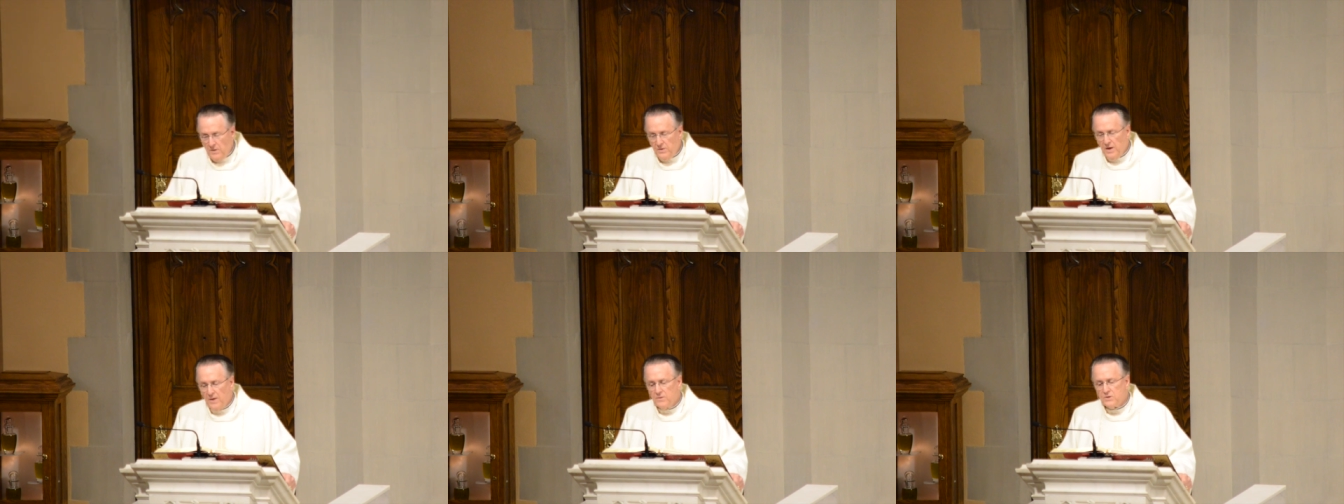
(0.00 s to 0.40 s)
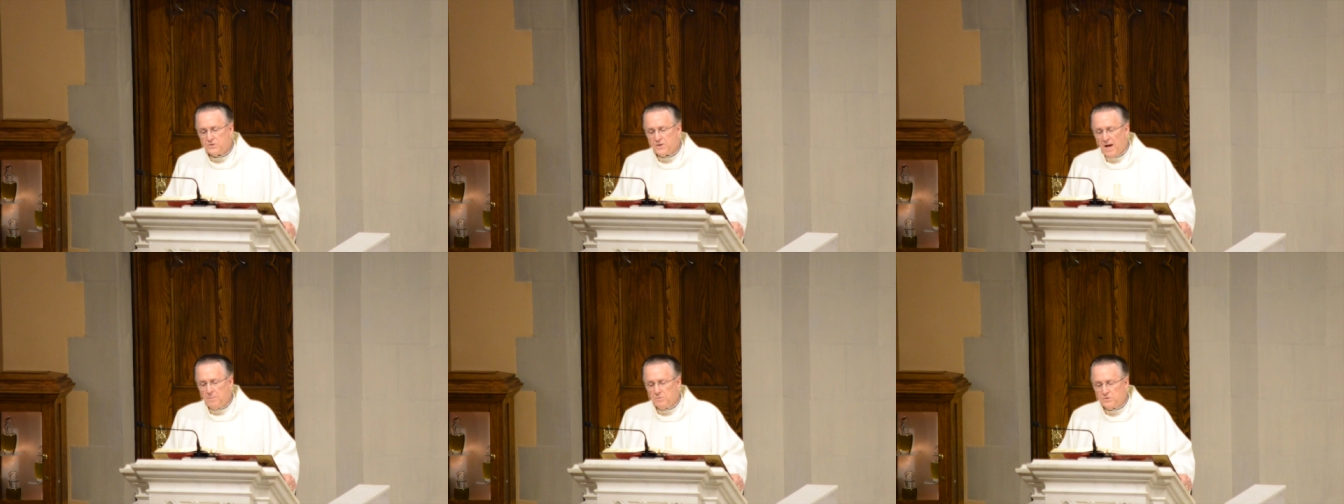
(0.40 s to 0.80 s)
The other
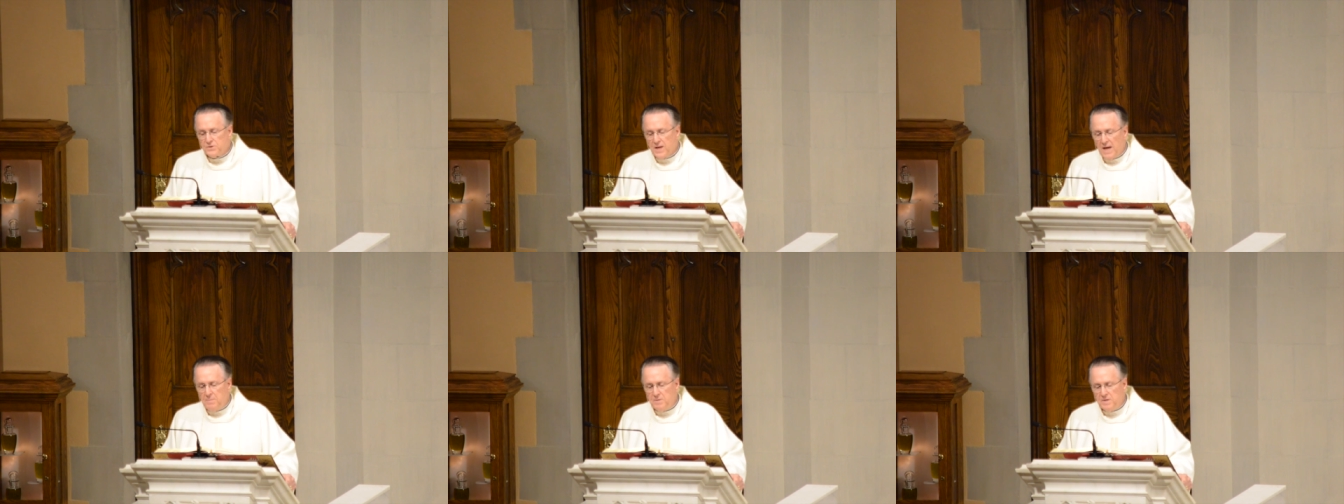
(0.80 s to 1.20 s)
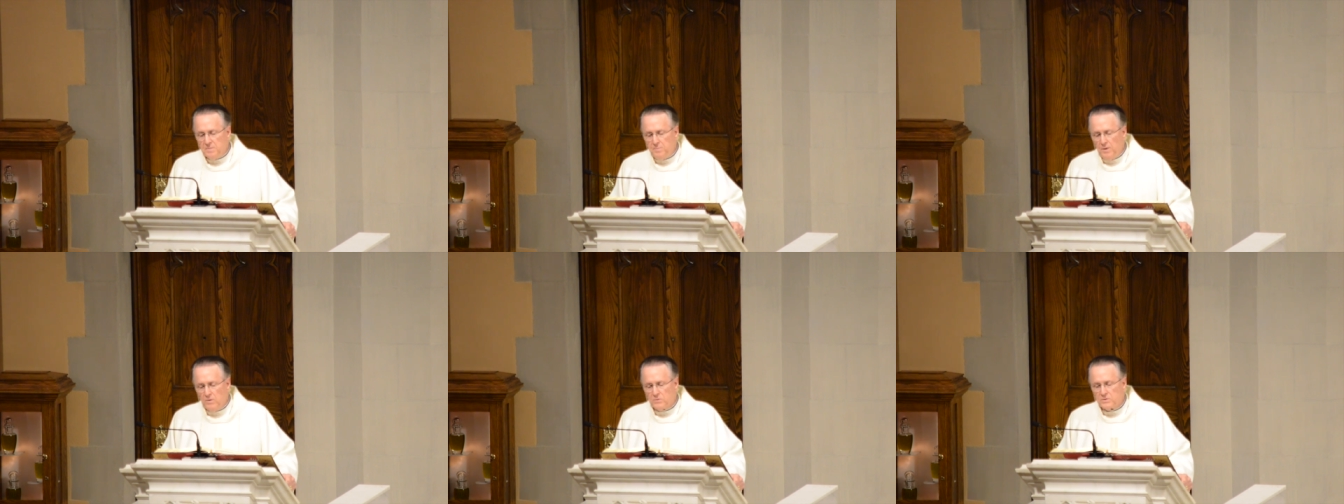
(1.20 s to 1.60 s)
disciples came in
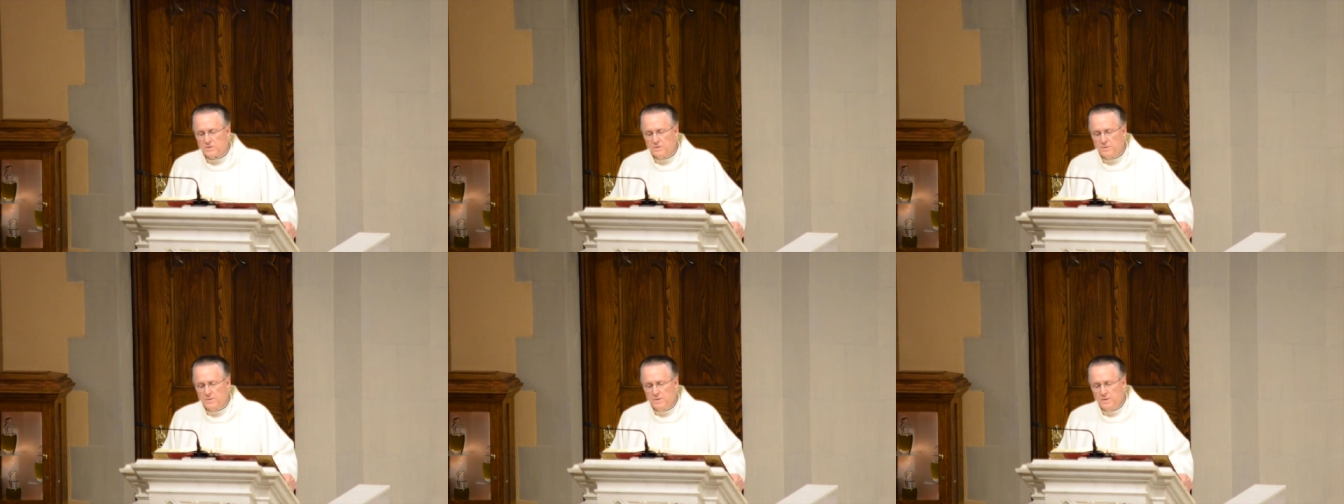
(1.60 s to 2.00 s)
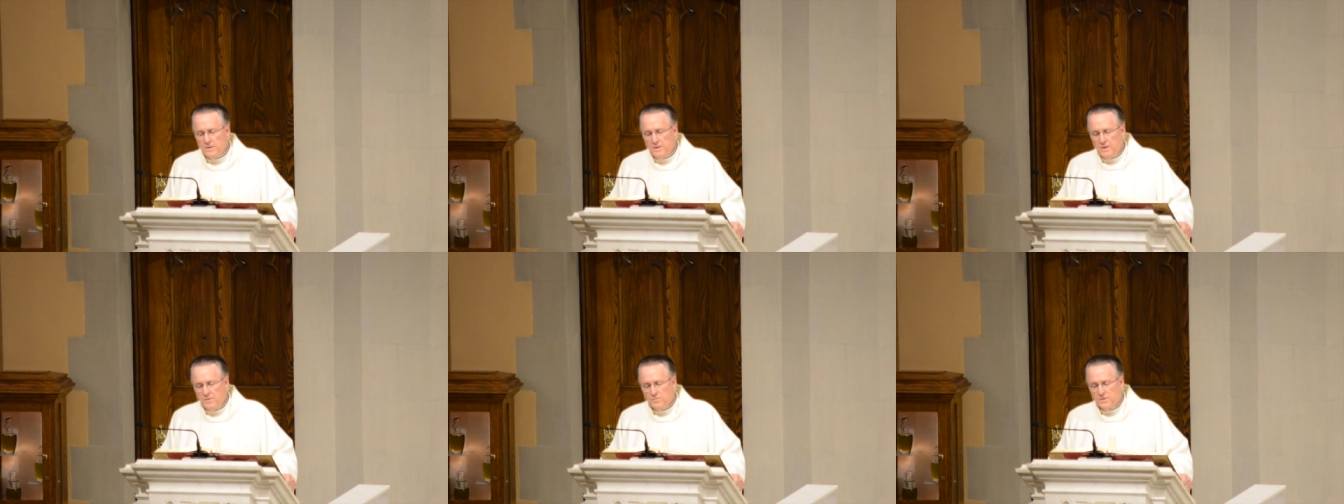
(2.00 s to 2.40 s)
the boat,
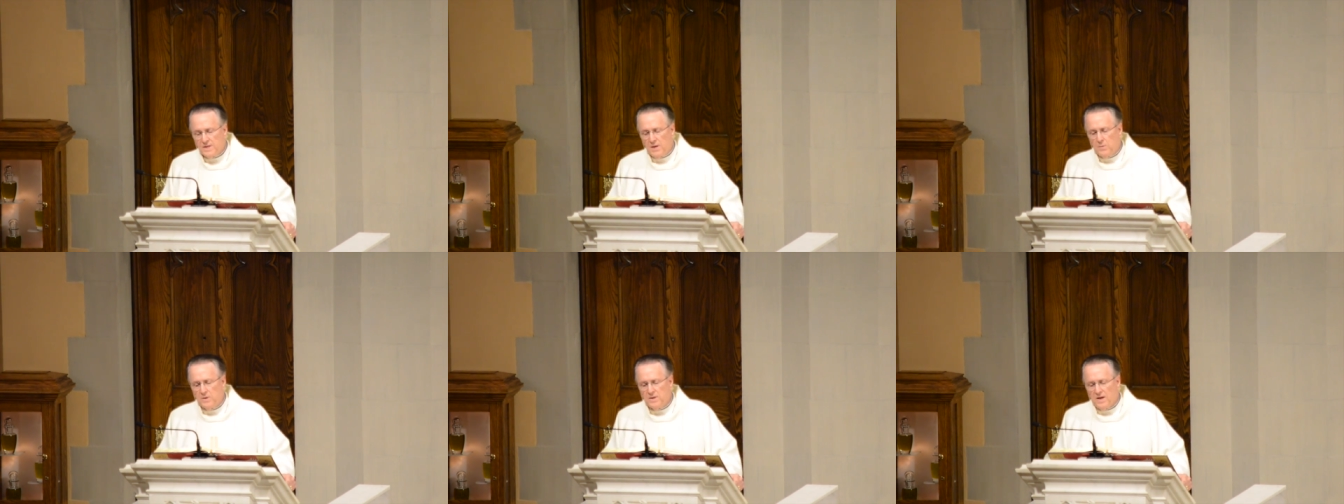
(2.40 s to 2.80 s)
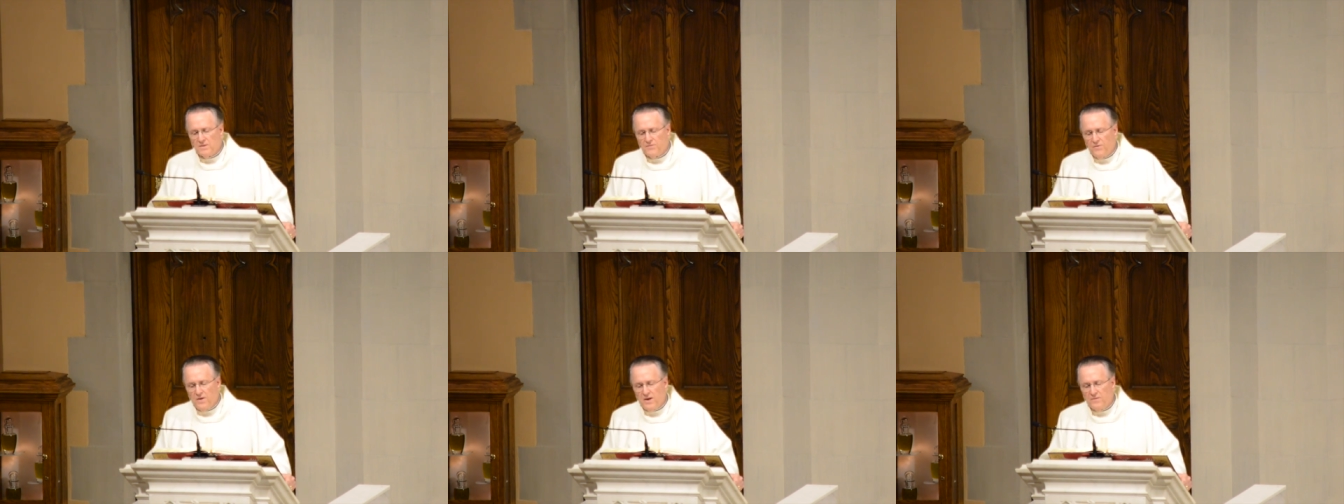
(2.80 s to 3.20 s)
but they were
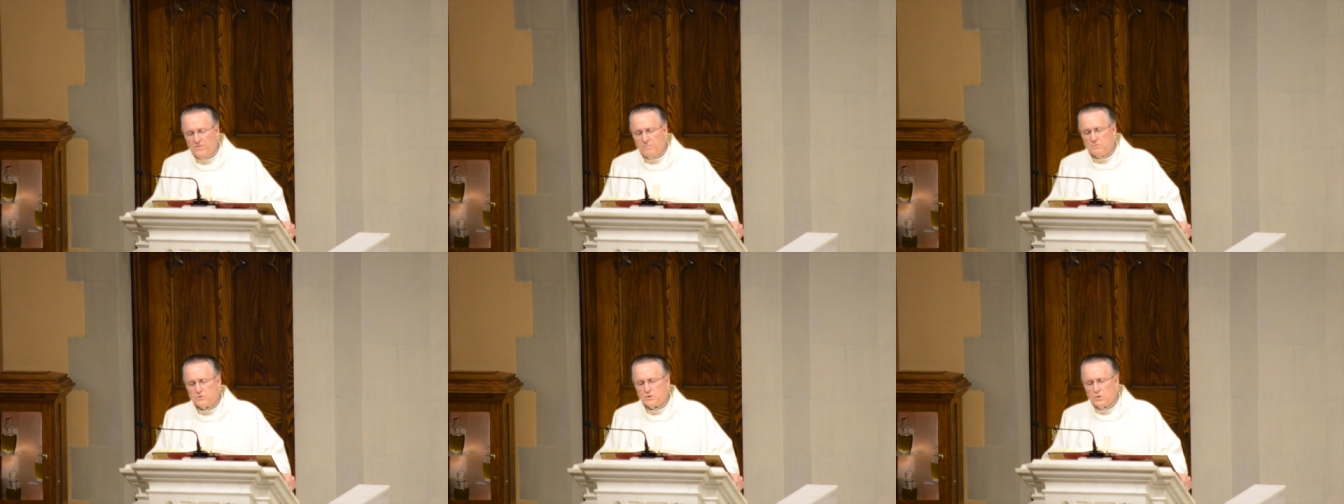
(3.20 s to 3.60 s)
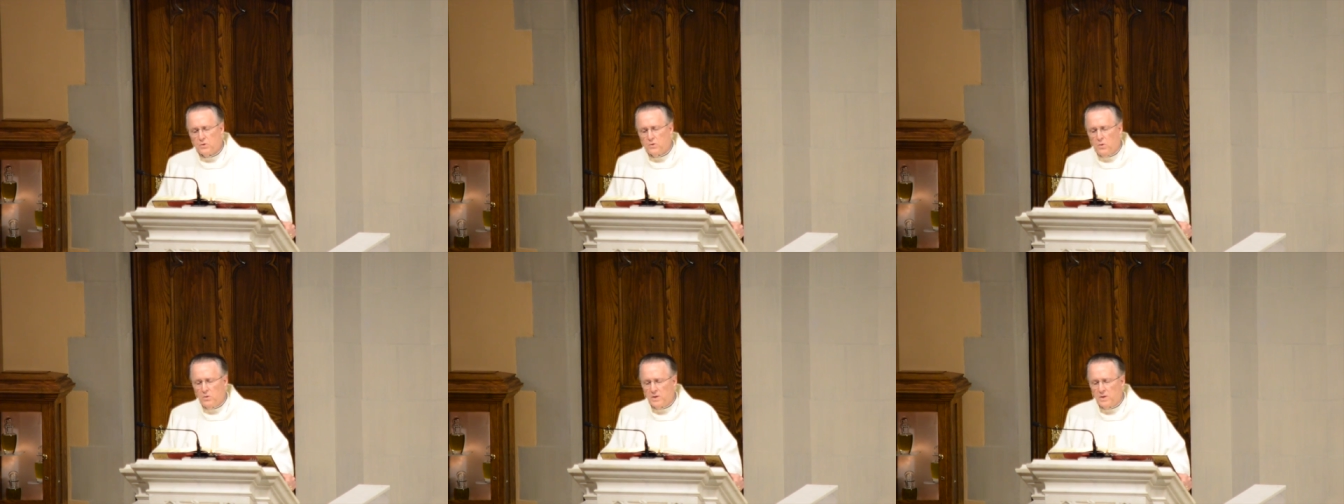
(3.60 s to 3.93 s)
not far from shore,